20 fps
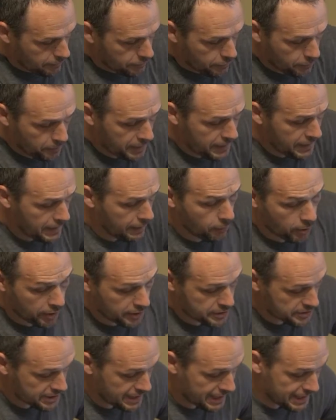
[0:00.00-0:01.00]
For me, I
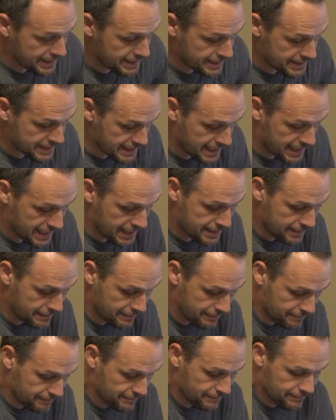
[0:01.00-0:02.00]
work side to side.
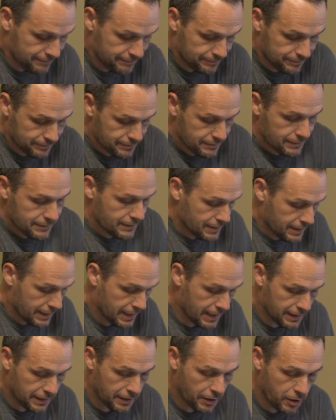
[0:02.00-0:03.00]

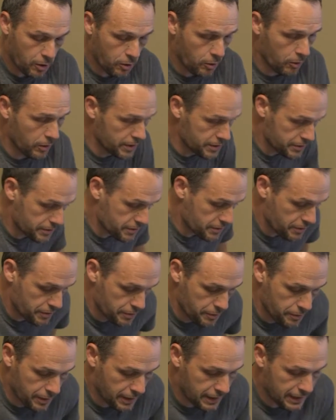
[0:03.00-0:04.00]
Again, the goal is
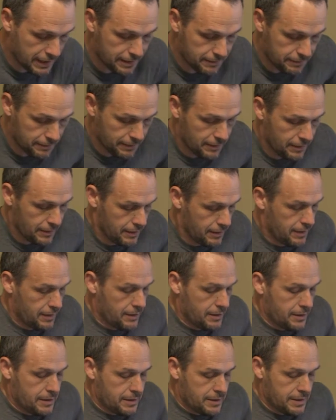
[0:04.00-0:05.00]
to
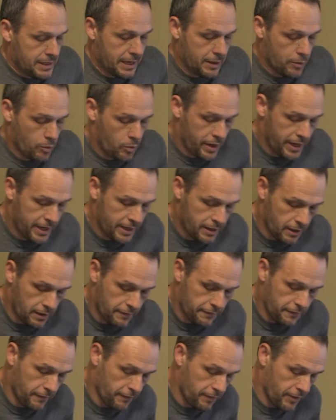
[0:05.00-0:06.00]
take weight
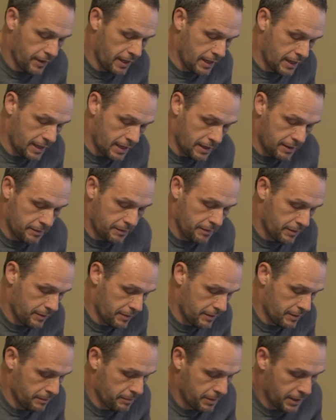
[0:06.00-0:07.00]
off of the
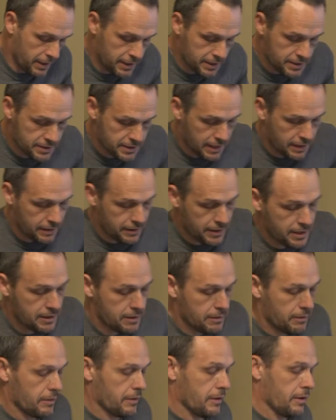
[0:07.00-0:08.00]
buttocks area.
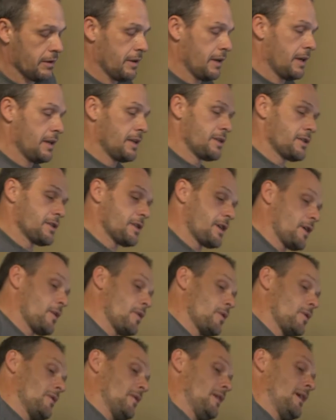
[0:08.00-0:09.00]
And
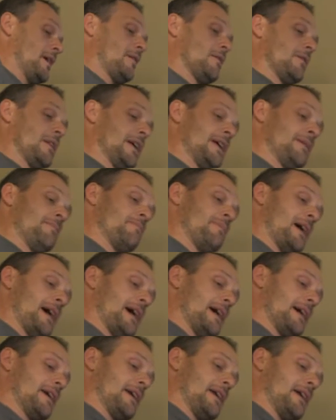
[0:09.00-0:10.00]
so I'll lean
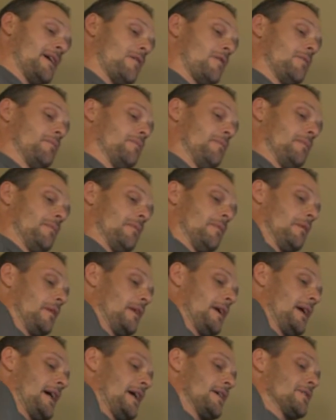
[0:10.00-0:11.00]
back and I'll
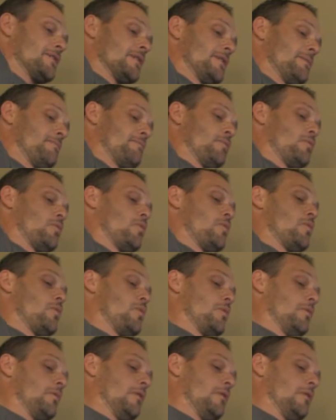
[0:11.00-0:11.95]
actually pull.